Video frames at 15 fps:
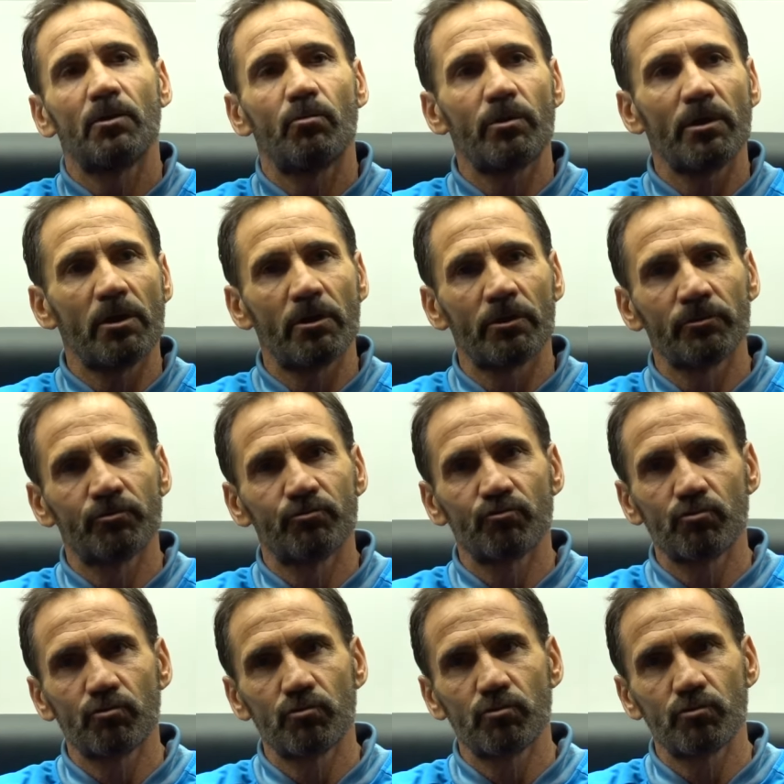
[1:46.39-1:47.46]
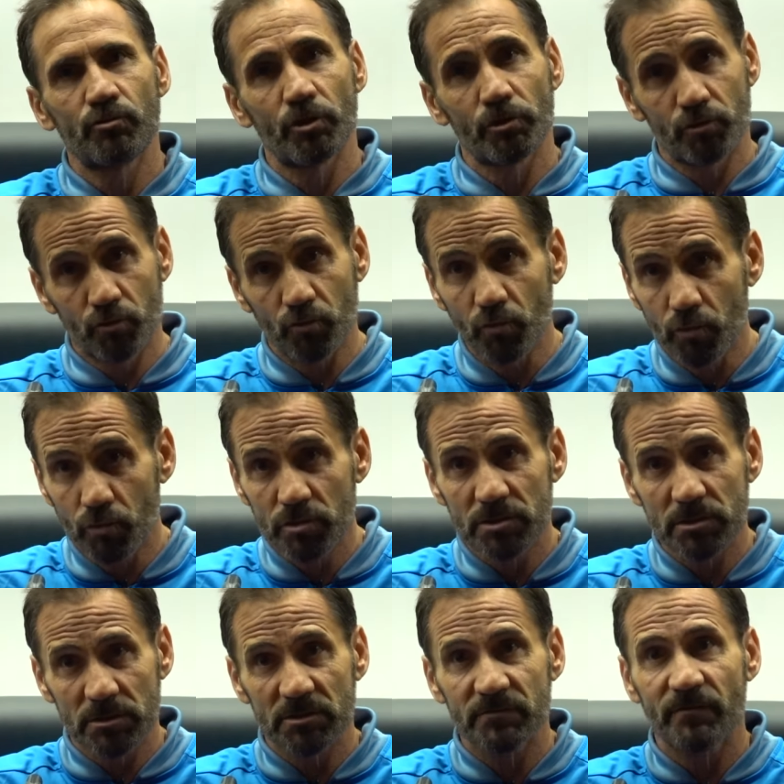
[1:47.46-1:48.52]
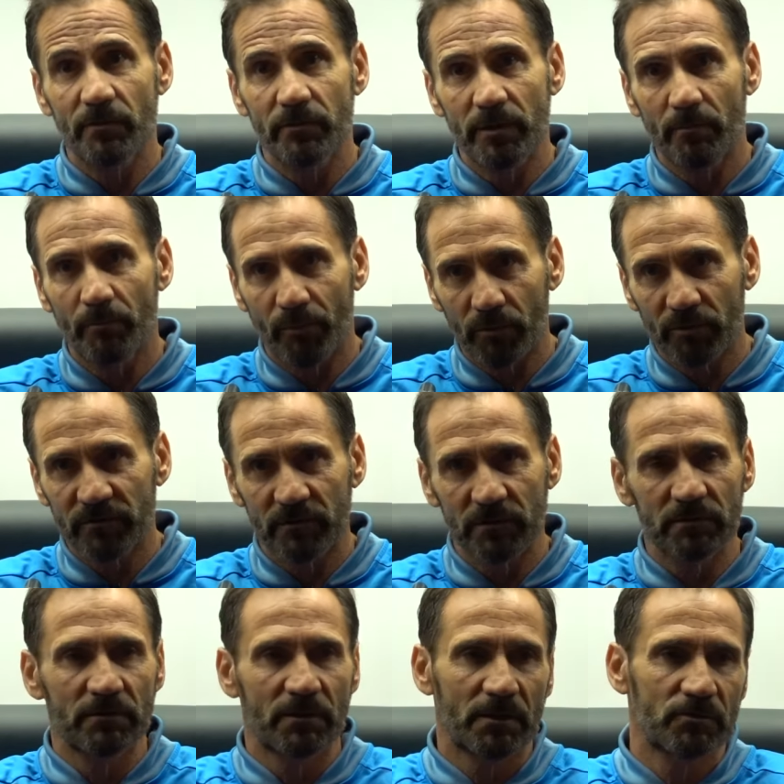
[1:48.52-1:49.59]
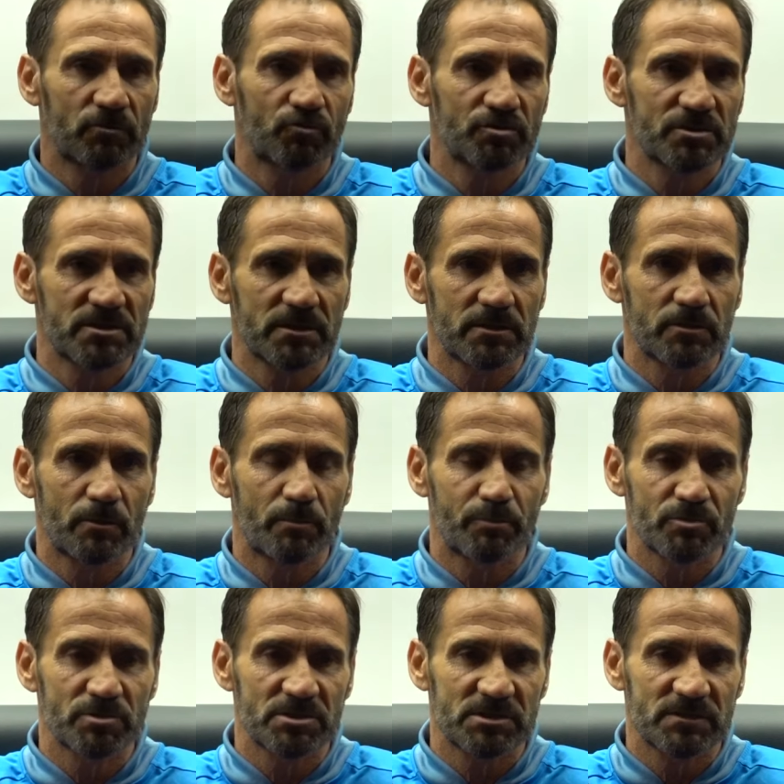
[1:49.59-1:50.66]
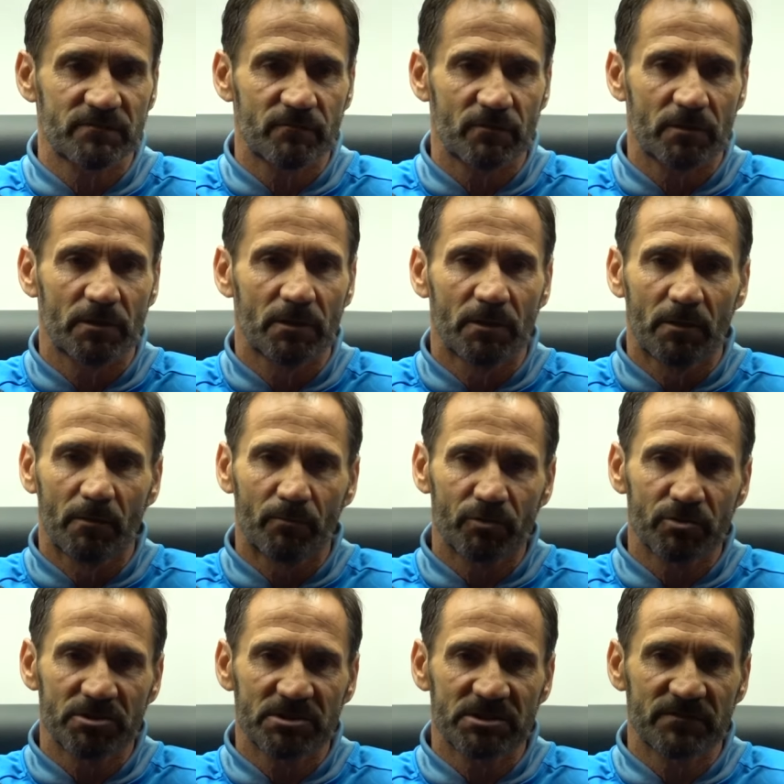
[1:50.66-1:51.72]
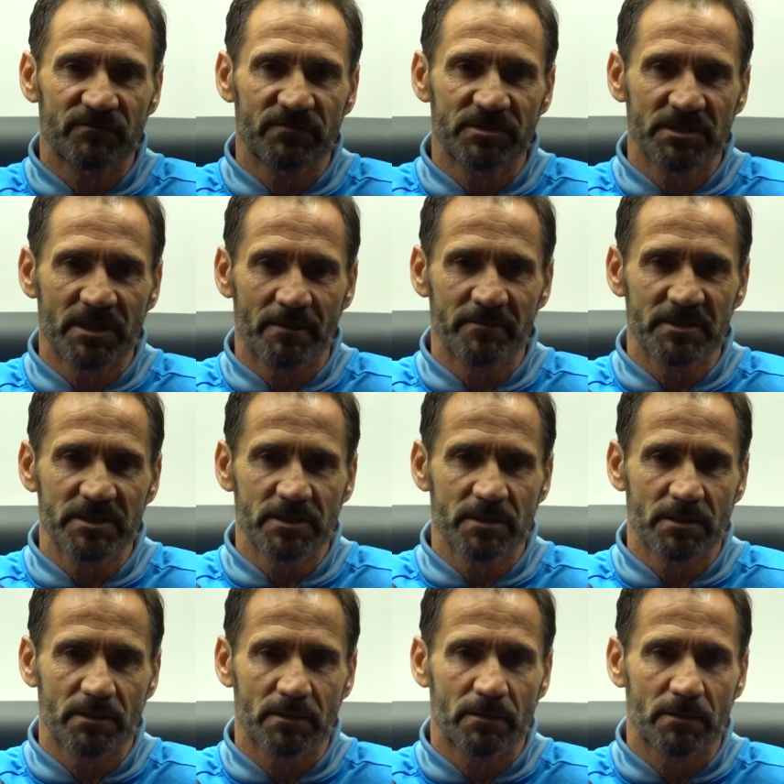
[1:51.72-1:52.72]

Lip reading: We learn to not to lose. It's very important to stay in the positive dynamic.